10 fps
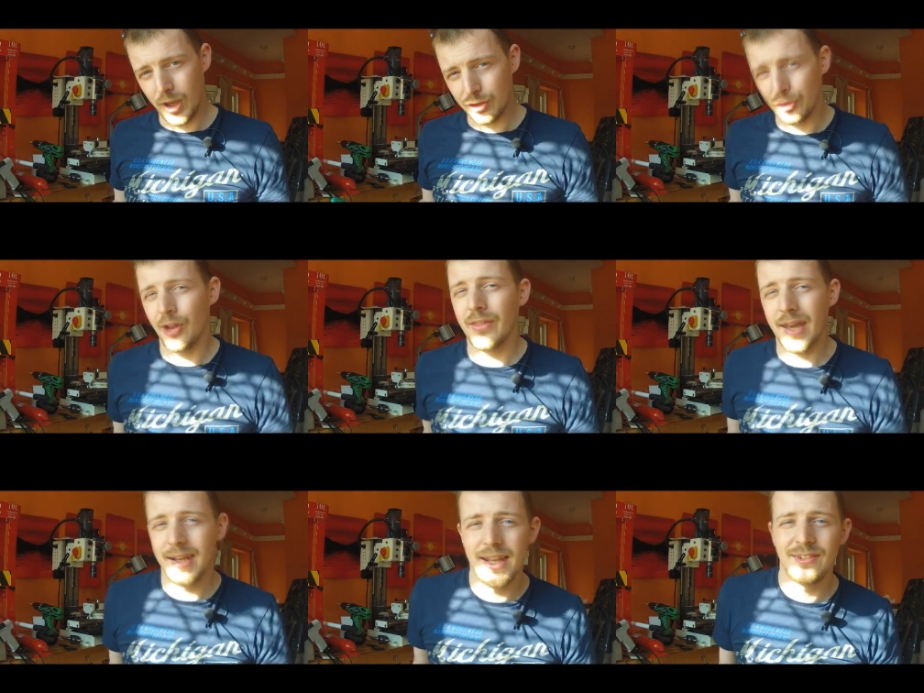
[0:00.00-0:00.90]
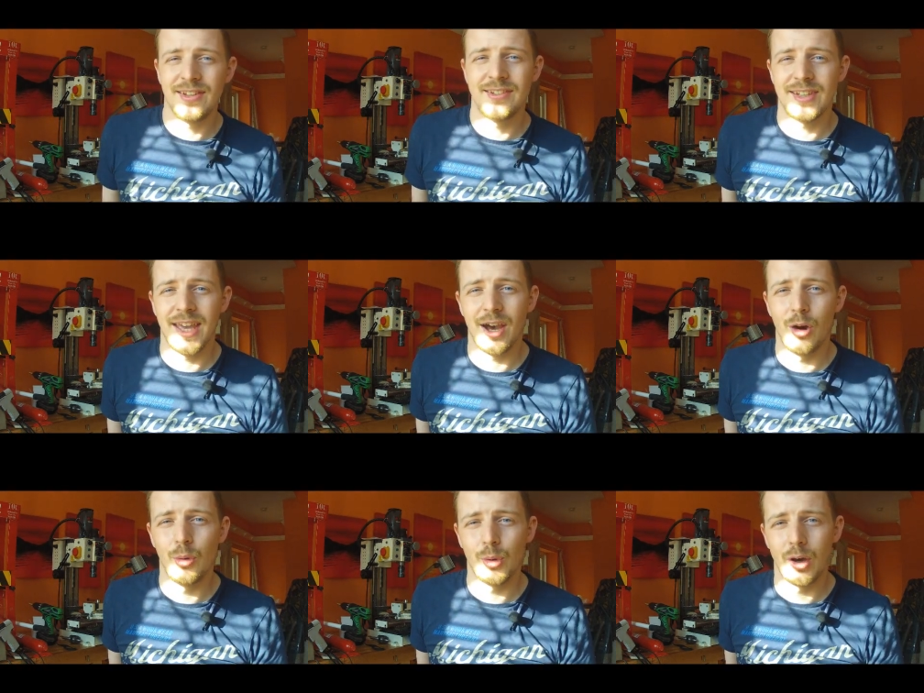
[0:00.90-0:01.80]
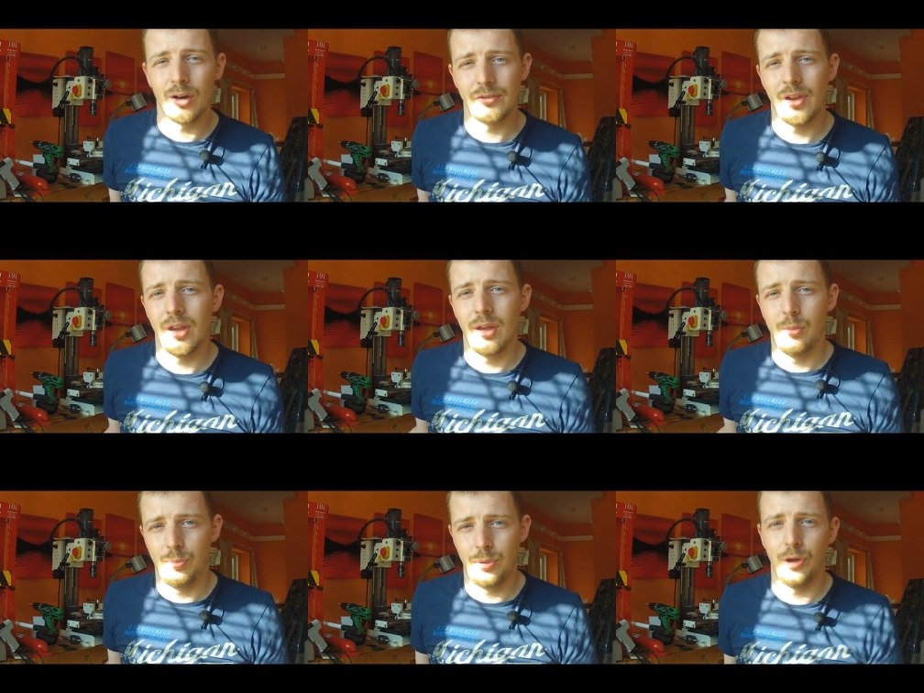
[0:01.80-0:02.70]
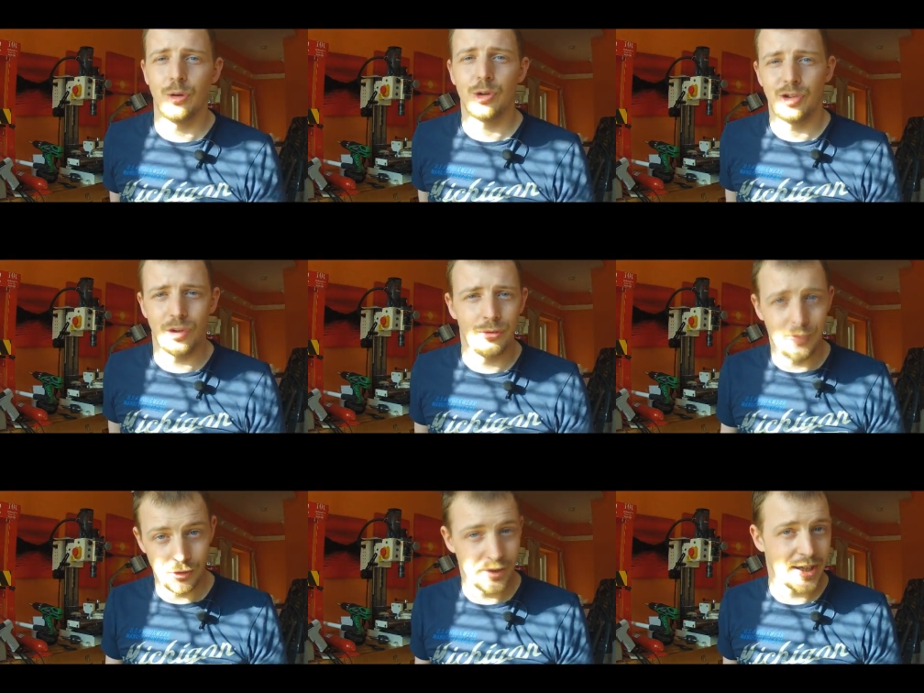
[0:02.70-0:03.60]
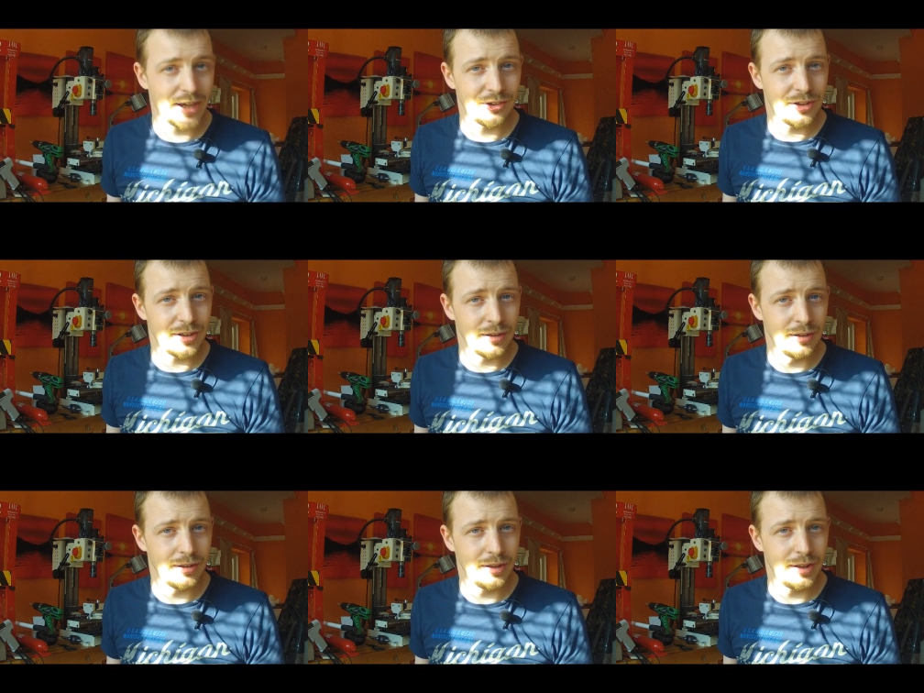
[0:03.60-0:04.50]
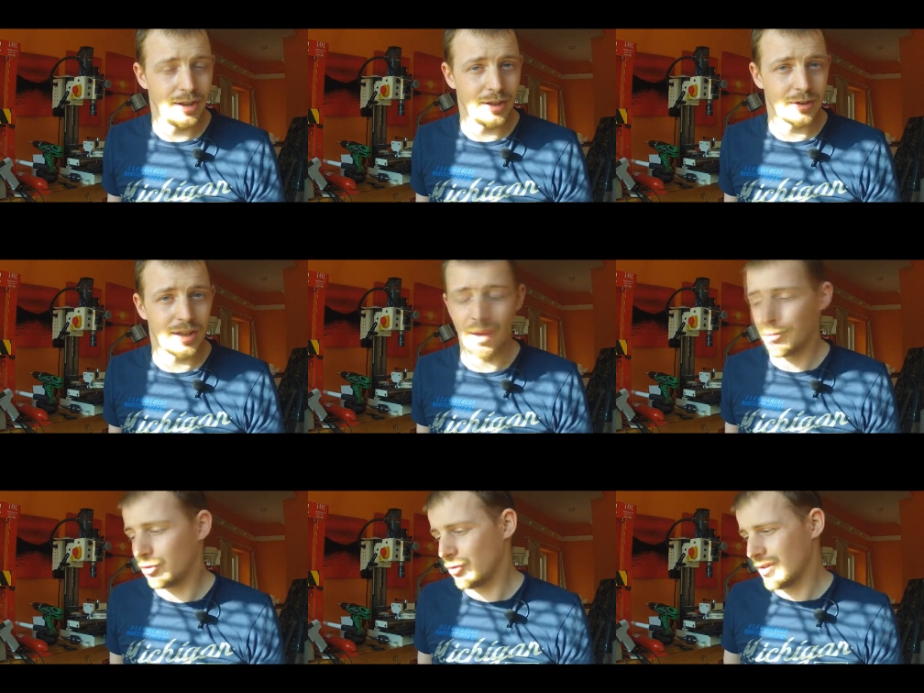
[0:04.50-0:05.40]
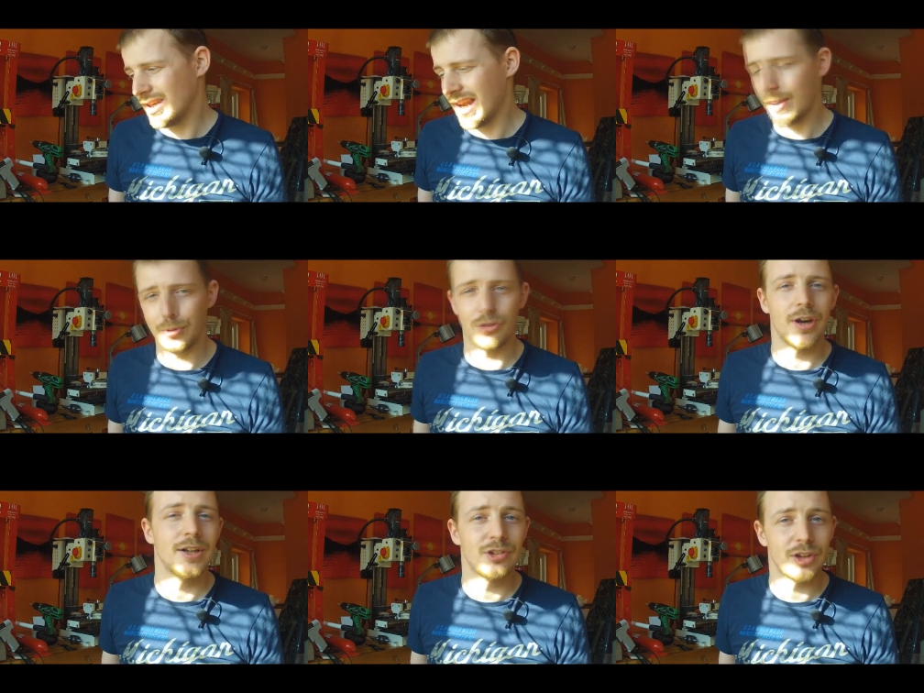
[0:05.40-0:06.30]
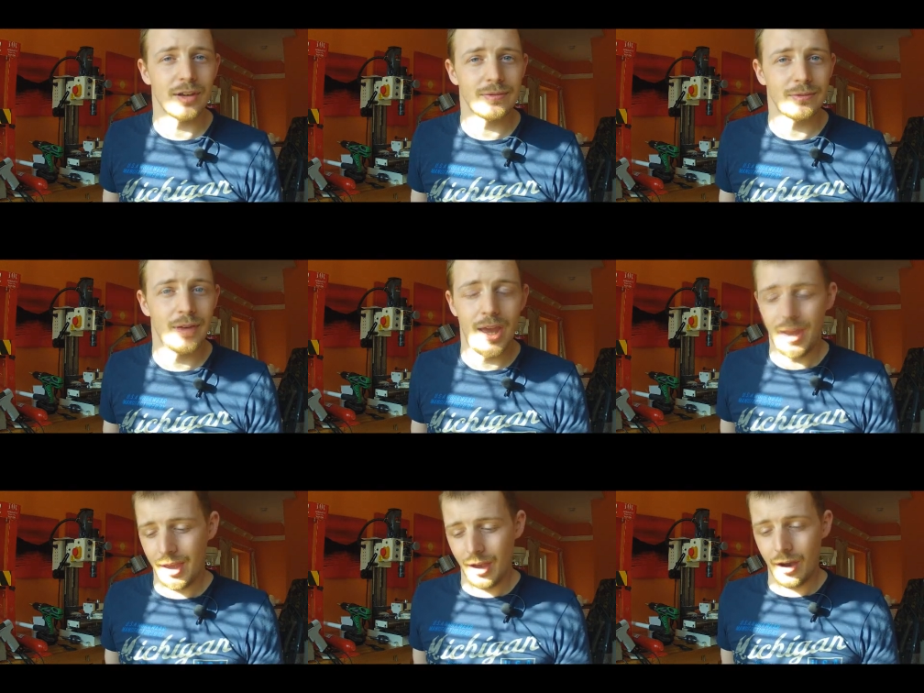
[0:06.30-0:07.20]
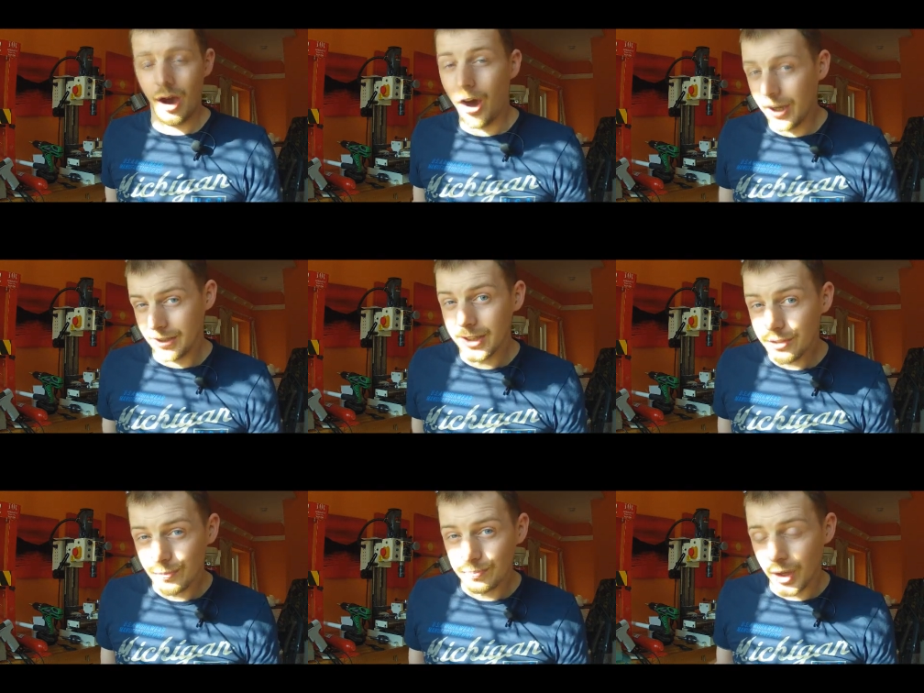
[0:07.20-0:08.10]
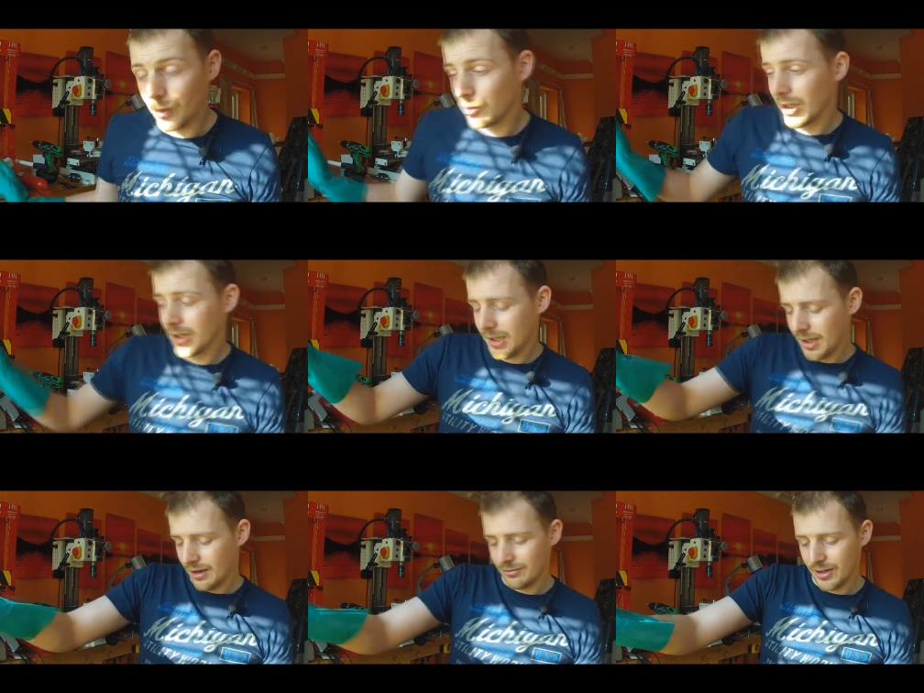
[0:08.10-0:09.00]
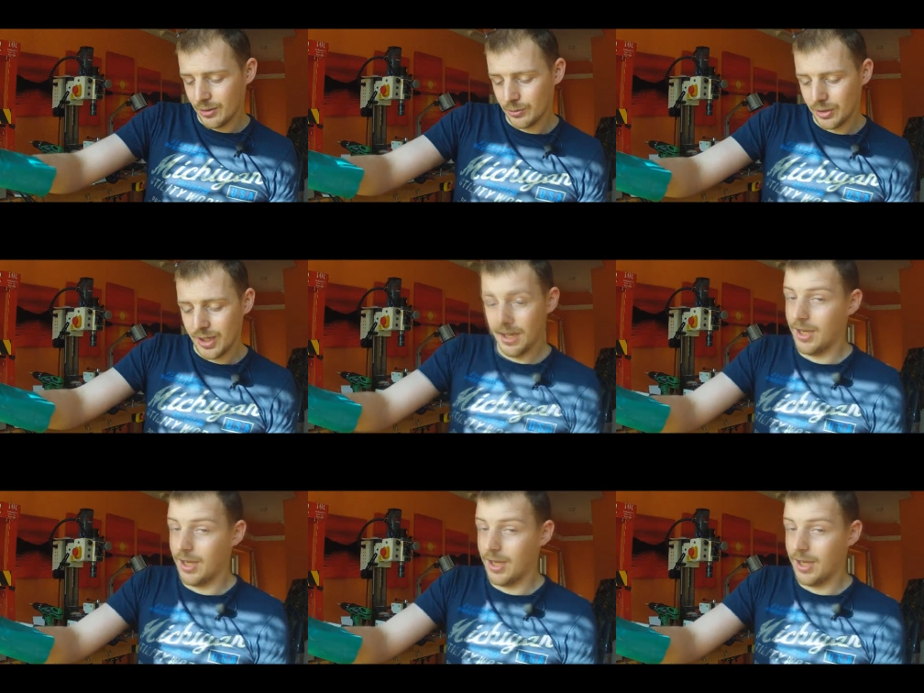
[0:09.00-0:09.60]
it's not that easy to get hold of pure sulfuric acid, you know, chemistry lab grade stuff. I did. I was lucky. I found a